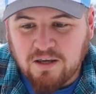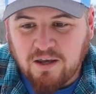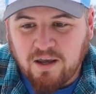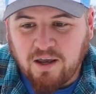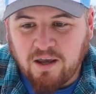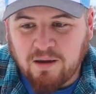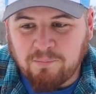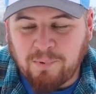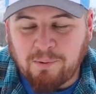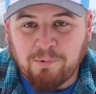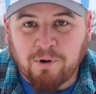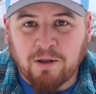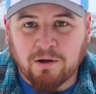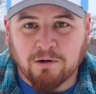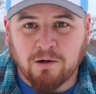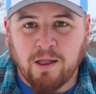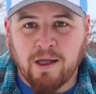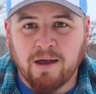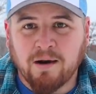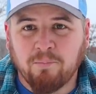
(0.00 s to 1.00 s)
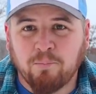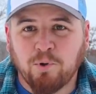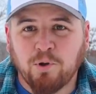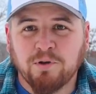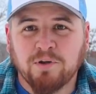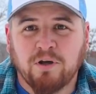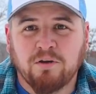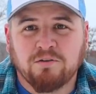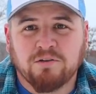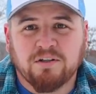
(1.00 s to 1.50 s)
and my brother-in-law had a
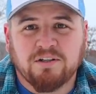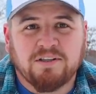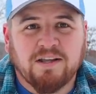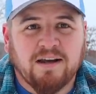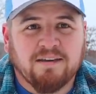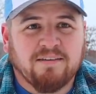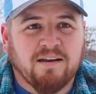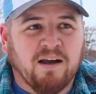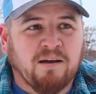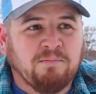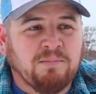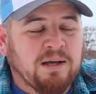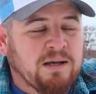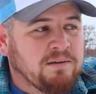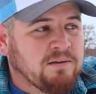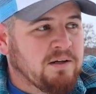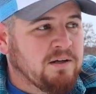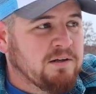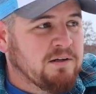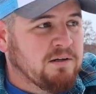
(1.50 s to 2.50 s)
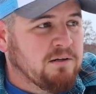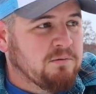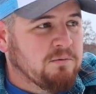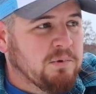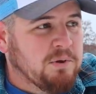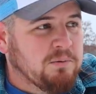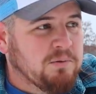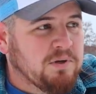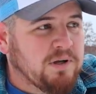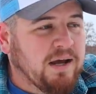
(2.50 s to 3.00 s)
bulldozer at that time down there, and
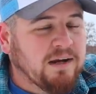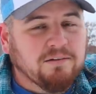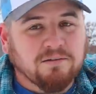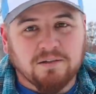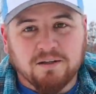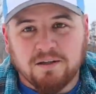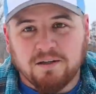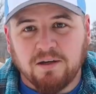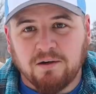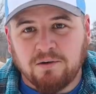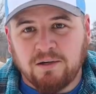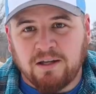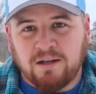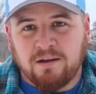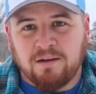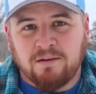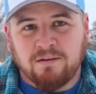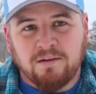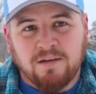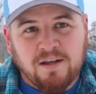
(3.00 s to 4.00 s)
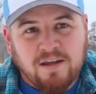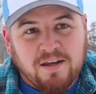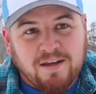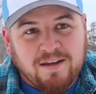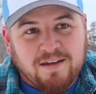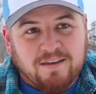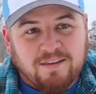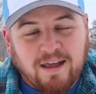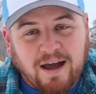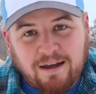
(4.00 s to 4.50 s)
we would actually go down,
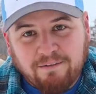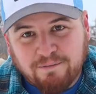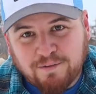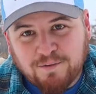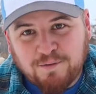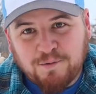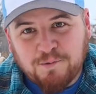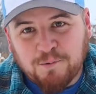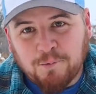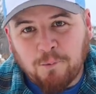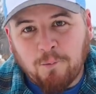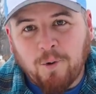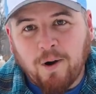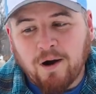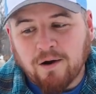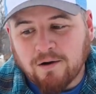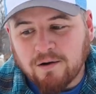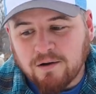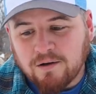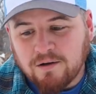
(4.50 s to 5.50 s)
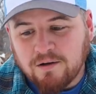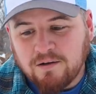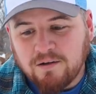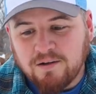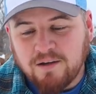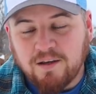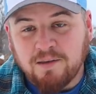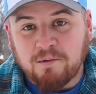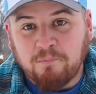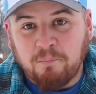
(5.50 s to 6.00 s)
dive into the water
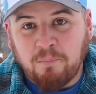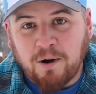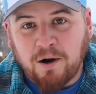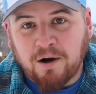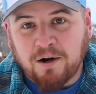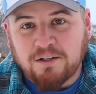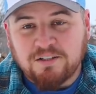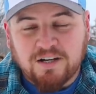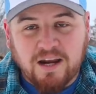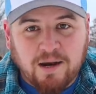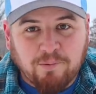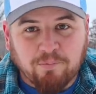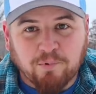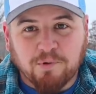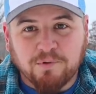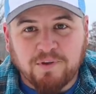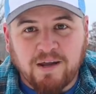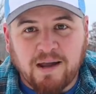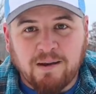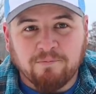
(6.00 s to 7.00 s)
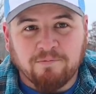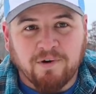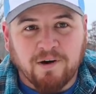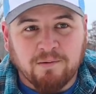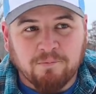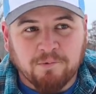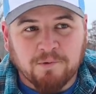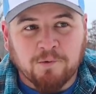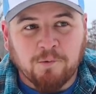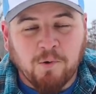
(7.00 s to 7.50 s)
in the March, April time
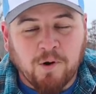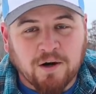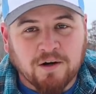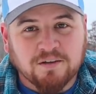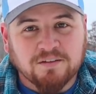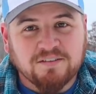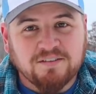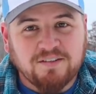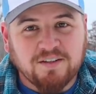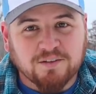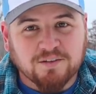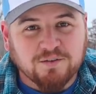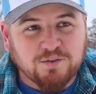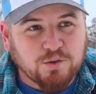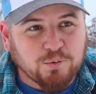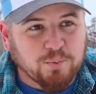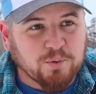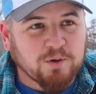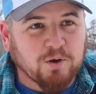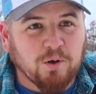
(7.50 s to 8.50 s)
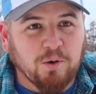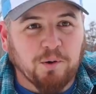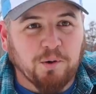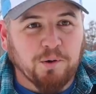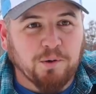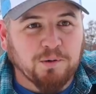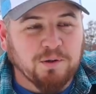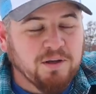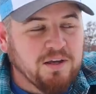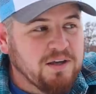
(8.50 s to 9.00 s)
frame when the water is still super
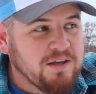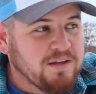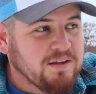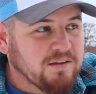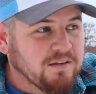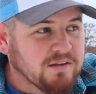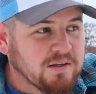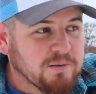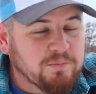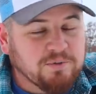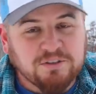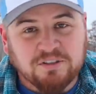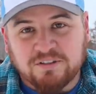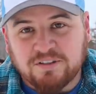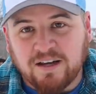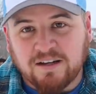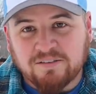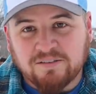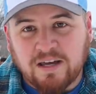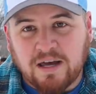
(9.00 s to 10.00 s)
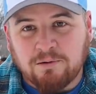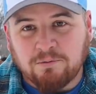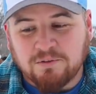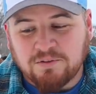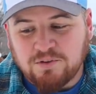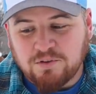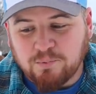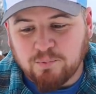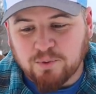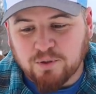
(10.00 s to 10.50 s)
cold, the temperatures outside were
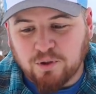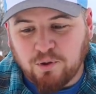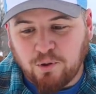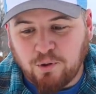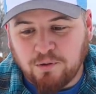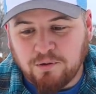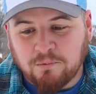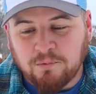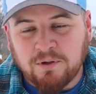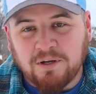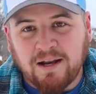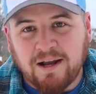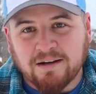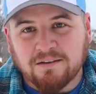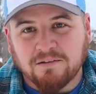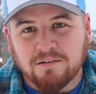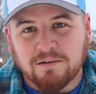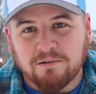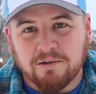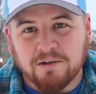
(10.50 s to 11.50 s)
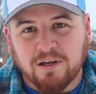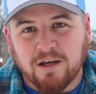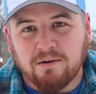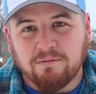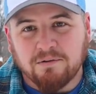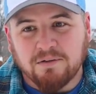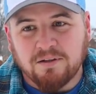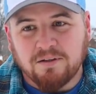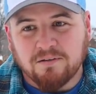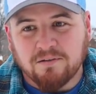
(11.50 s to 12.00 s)
super cold, and we'd actually
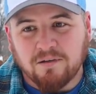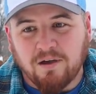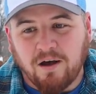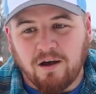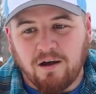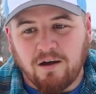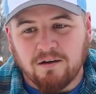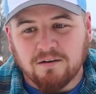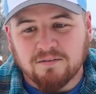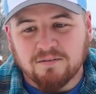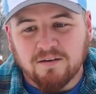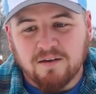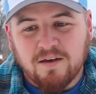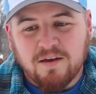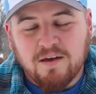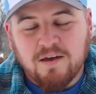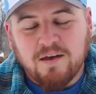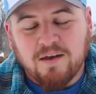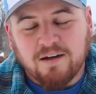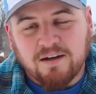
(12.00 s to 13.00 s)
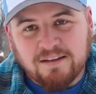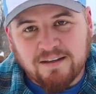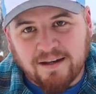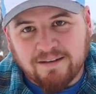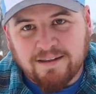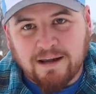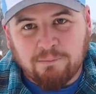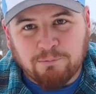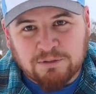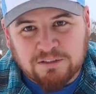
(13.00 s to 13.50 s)
recover these logs. And at that
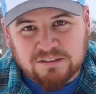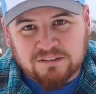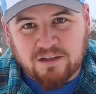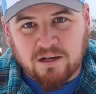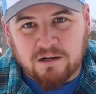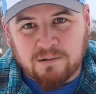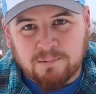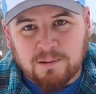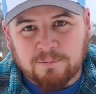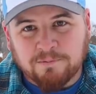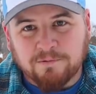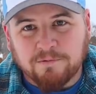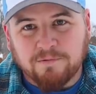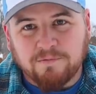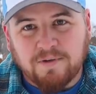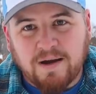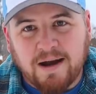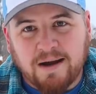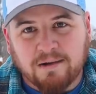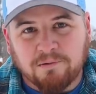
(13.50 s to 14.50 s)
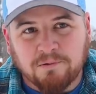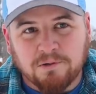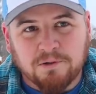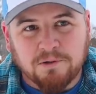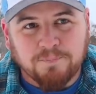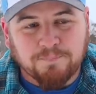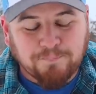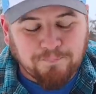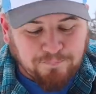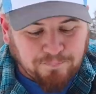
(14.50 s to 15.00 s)
time we just cut them up for
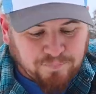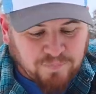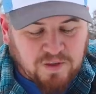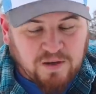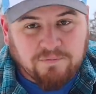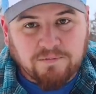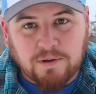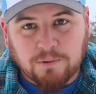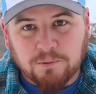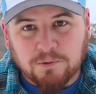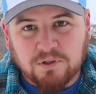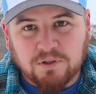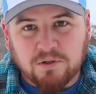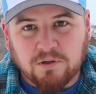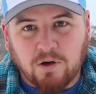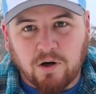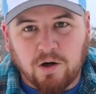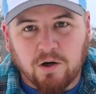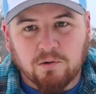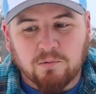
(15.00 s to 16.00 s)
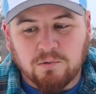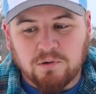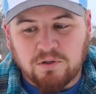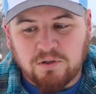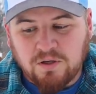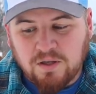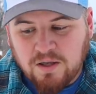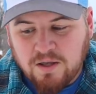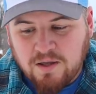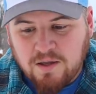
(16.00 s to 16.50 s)
firewood if they were good
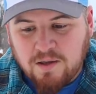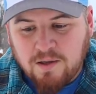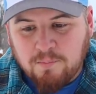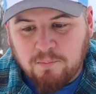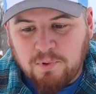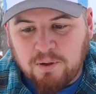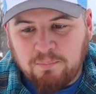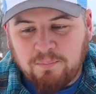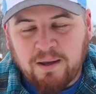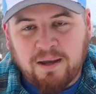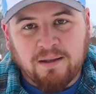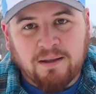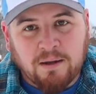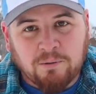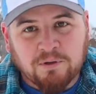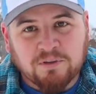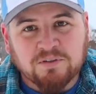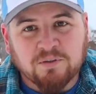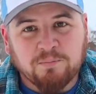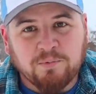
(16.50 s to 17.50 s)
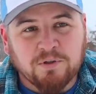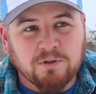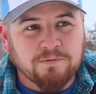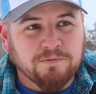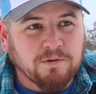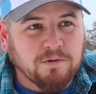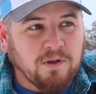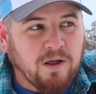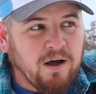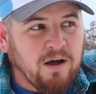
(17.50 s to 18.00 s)
hardwood. But man, they were some
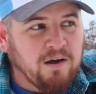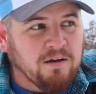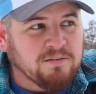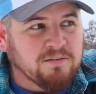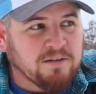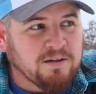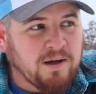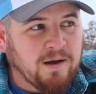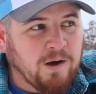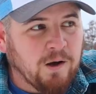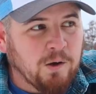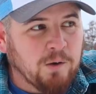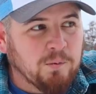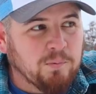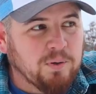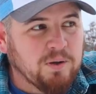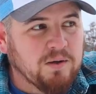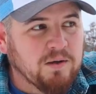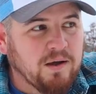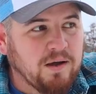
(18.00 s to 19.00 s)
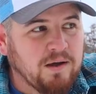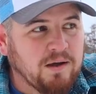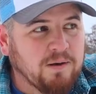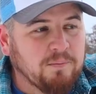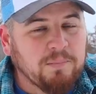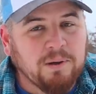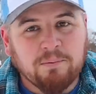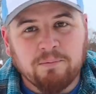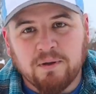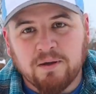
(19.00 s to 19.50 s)
beautiful logs, and I hope uh,
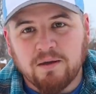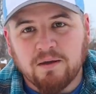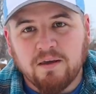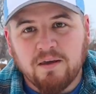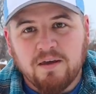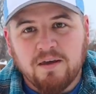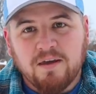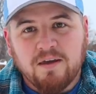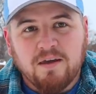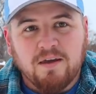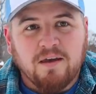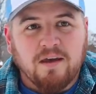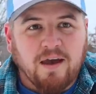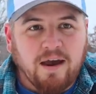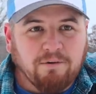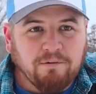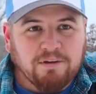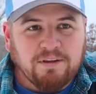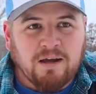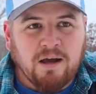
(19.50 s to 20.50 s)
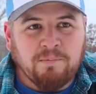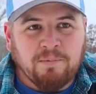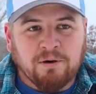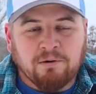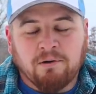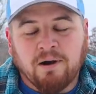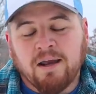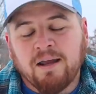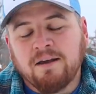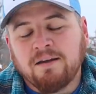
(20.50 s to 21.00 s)
maybe every time it
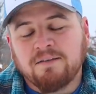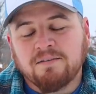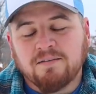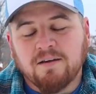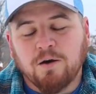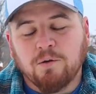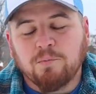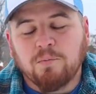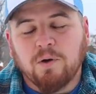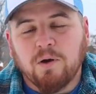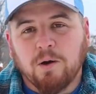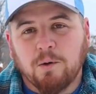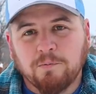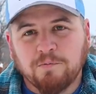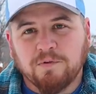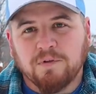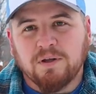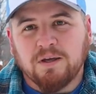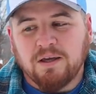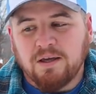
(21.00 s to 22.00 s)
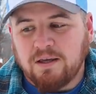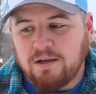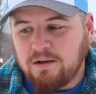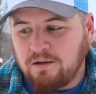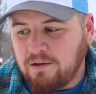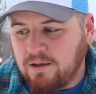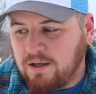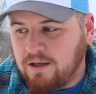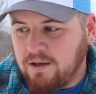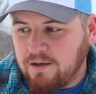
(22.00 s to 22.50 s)
rains, hope hopefully
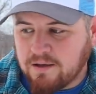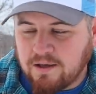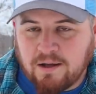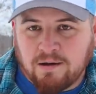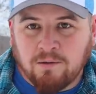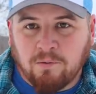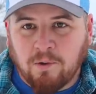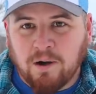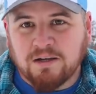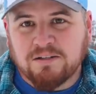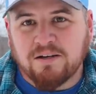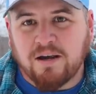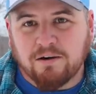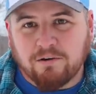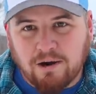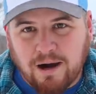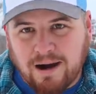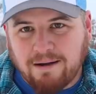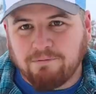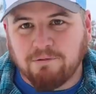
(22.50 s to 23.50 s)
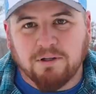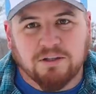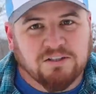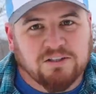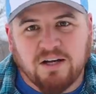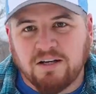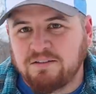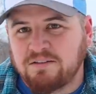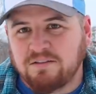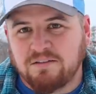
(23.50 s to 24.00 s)
it'll uh, kind of wash that gravel. It
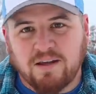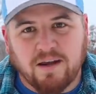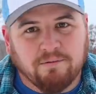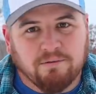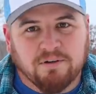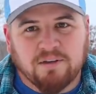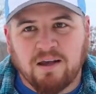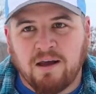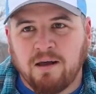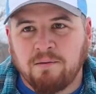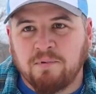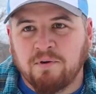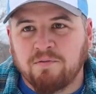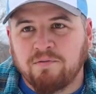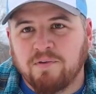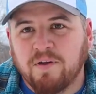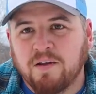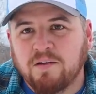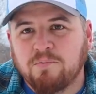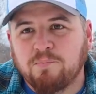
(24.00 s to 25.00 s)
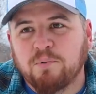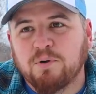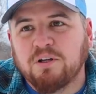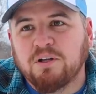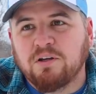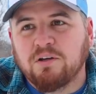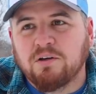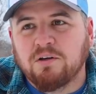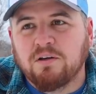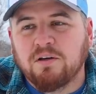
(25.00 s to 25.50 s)
changes every time it floods
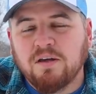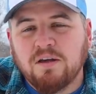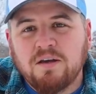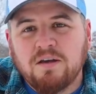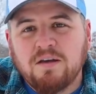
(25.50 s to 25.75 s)
pretty good,